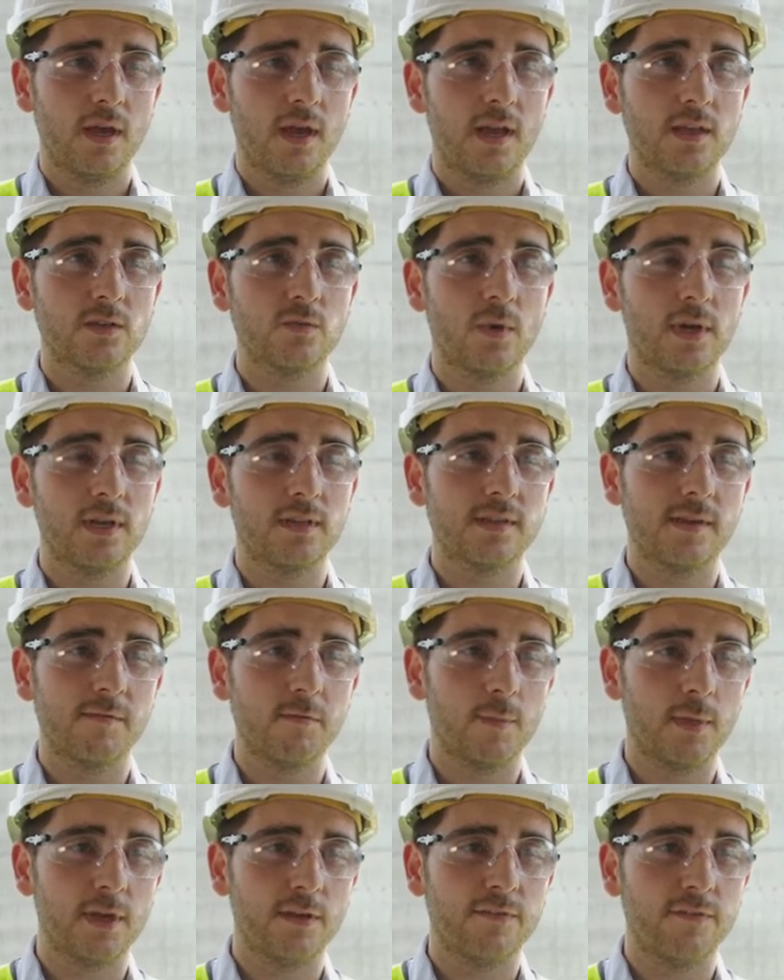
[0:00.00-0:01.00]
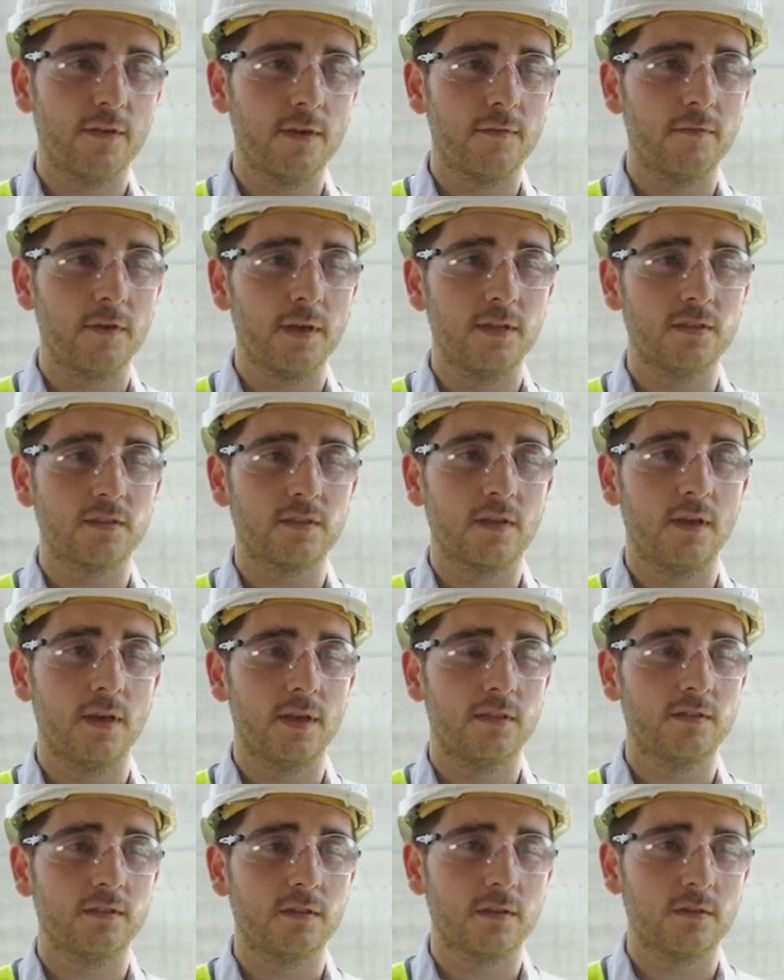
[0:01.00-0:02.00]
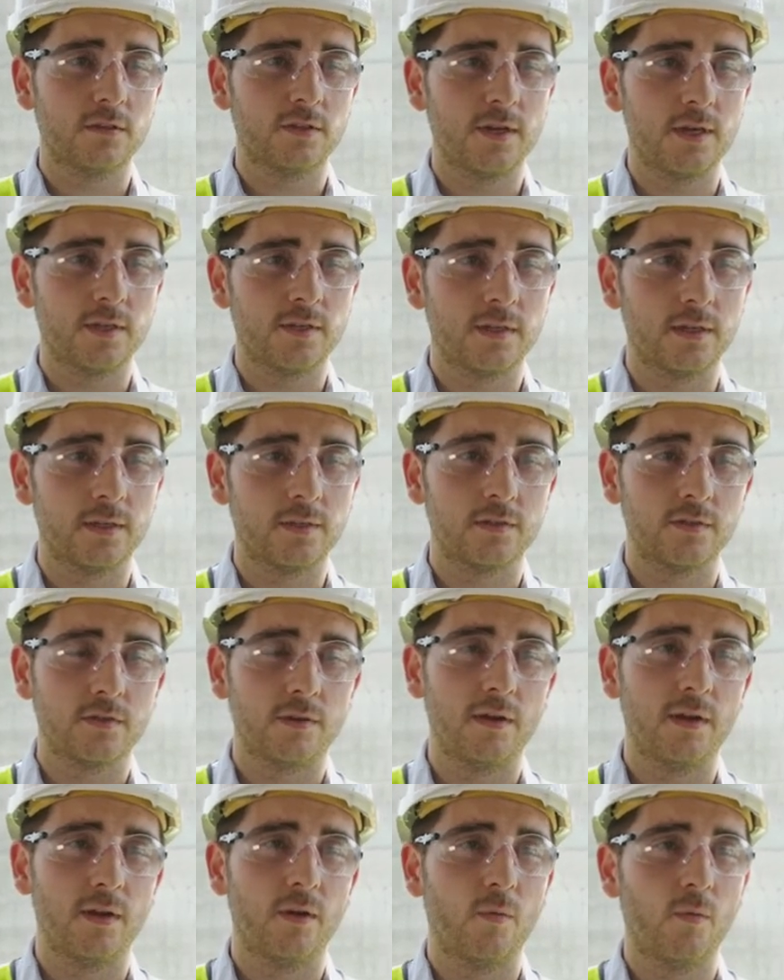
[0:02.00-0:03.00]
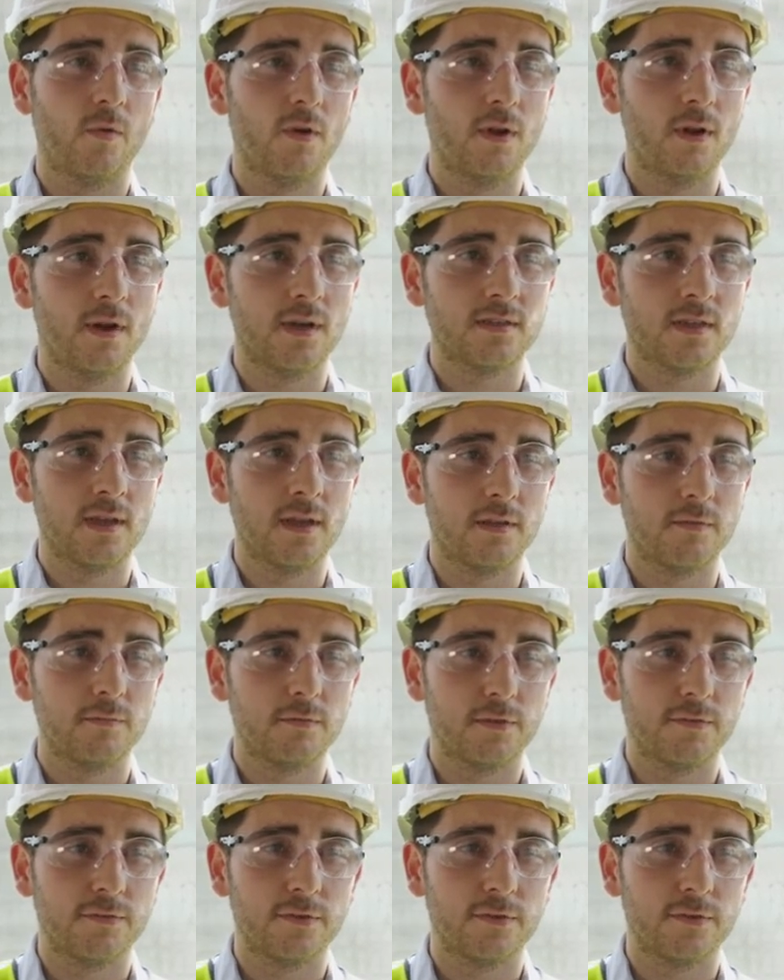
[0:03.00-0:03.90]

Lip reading: as well as giving me a further insight into the construction industry and what lies ahead in the